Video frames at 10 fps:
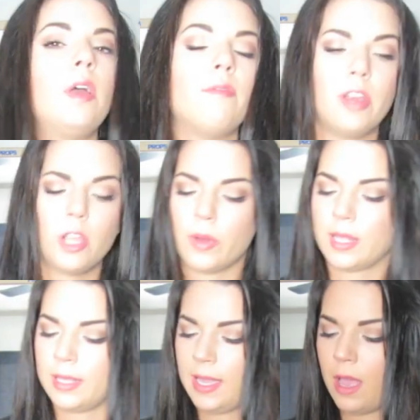Very
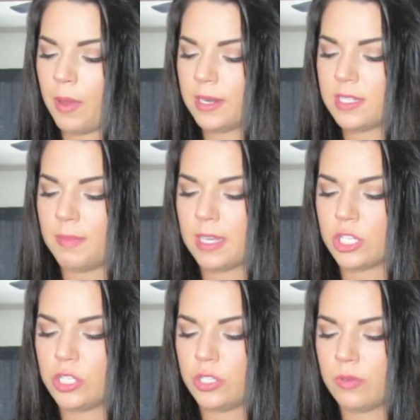quickly, I wanted to
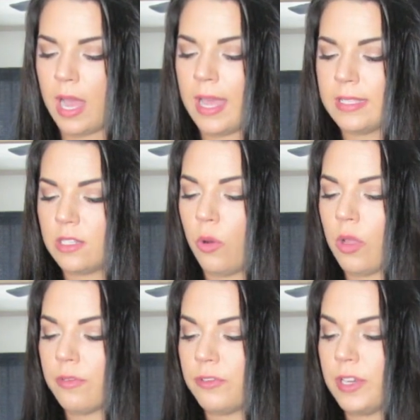mention to you guys an
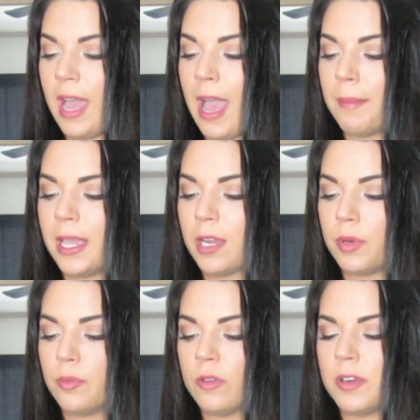oil-free eye makeup
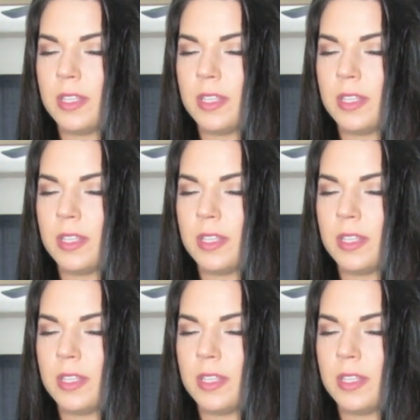remover.